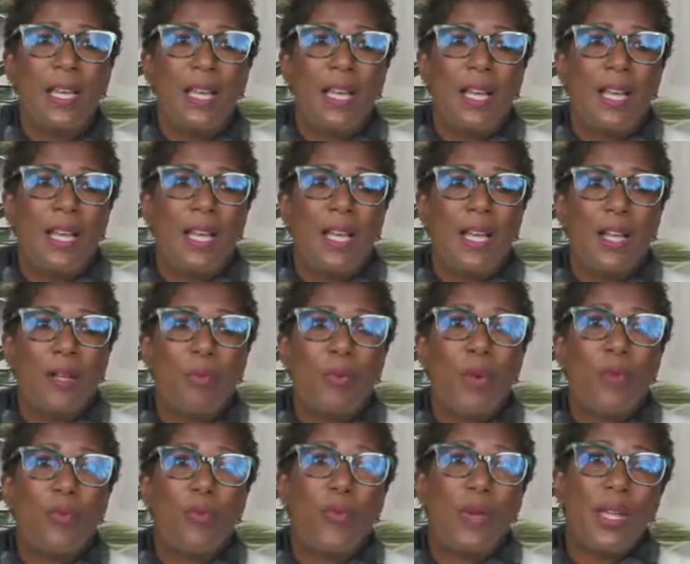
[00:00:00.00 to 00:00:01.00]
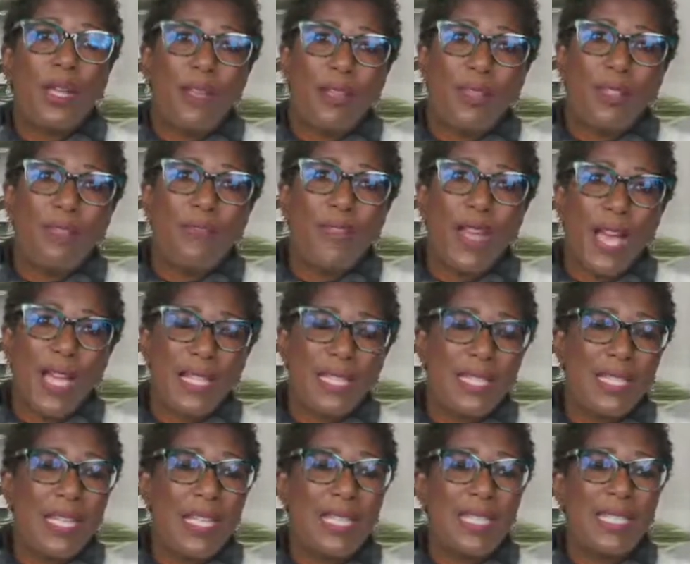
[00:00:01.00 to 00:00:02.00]
Will the
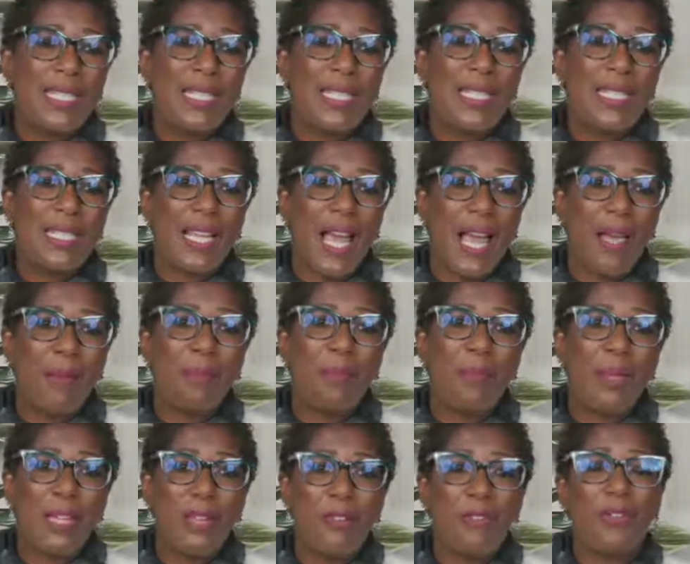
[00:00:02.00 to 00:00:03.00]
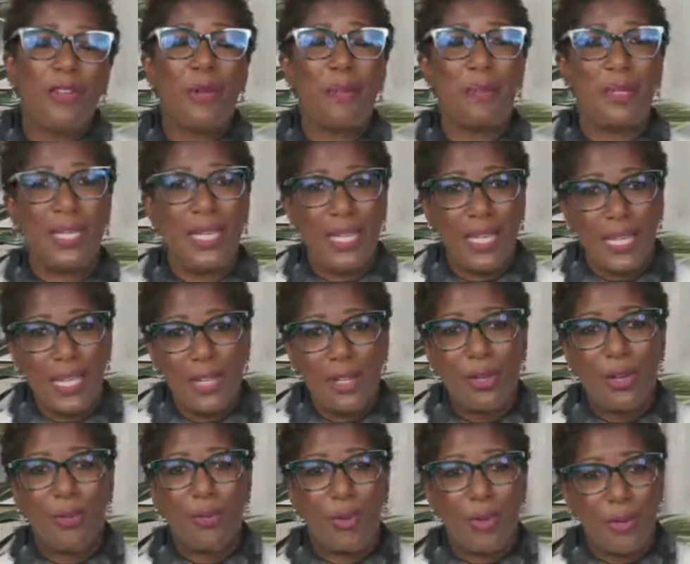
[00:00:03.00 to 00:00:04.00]
vaccine stop me from getting
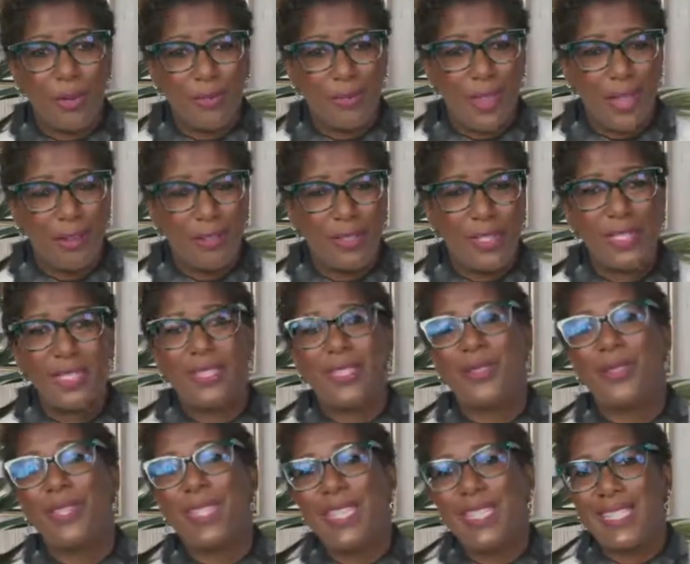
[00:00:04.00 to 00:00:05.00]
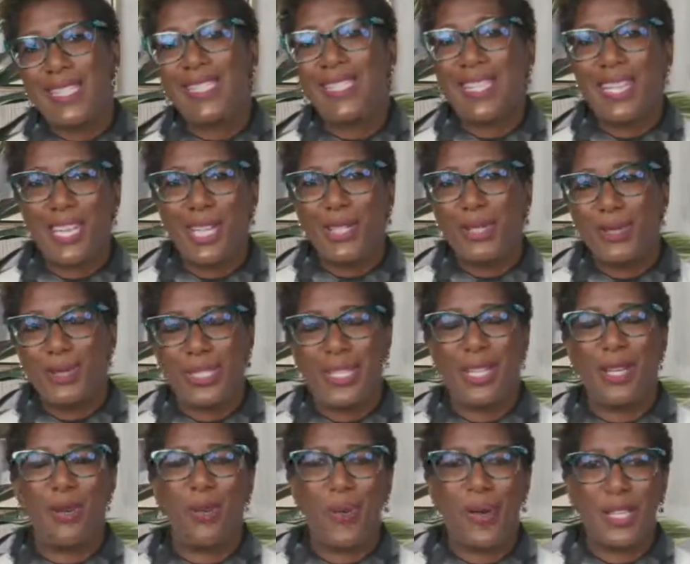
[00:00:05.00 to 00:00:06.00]
coronavirus? So this is an
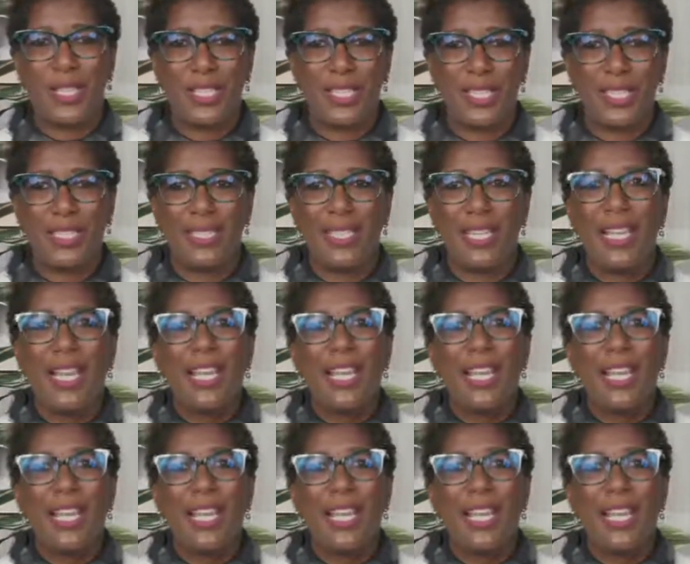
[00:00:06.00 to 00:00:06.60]
interesting question.